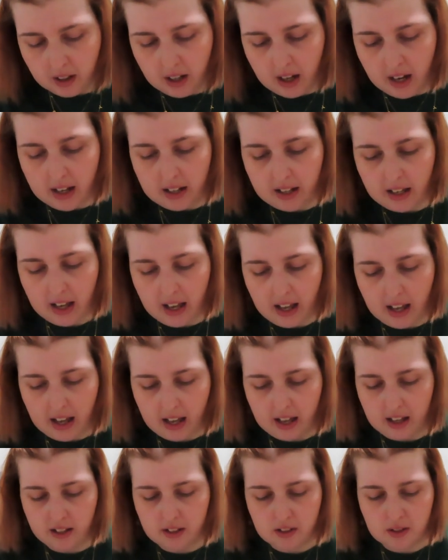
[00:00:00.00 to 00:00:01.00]
and it
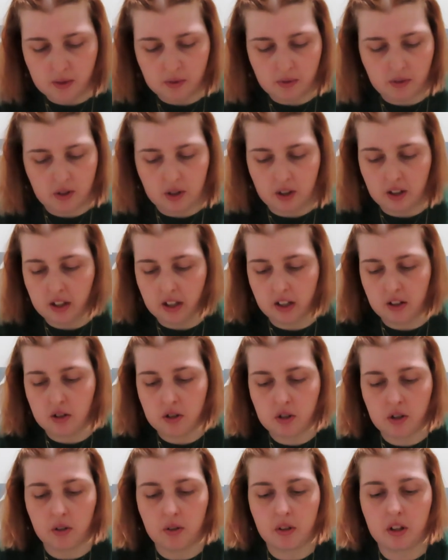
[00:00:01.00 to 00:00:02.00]
has, which I think is
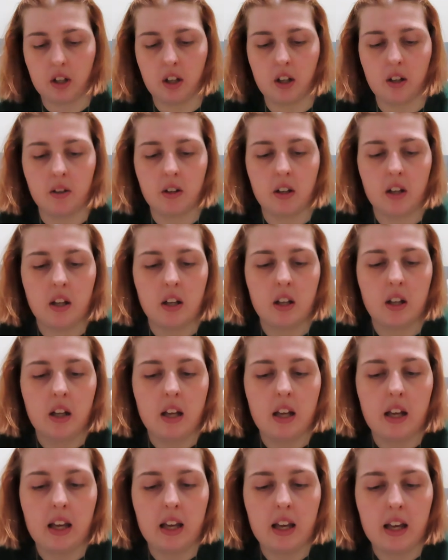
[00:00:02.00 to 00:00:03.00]
so cute,
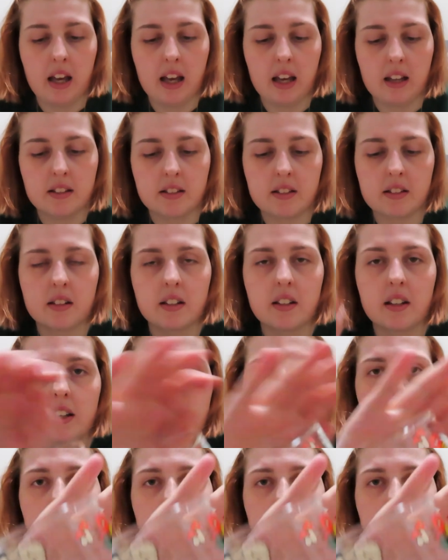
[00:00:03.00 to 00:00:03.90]
it has like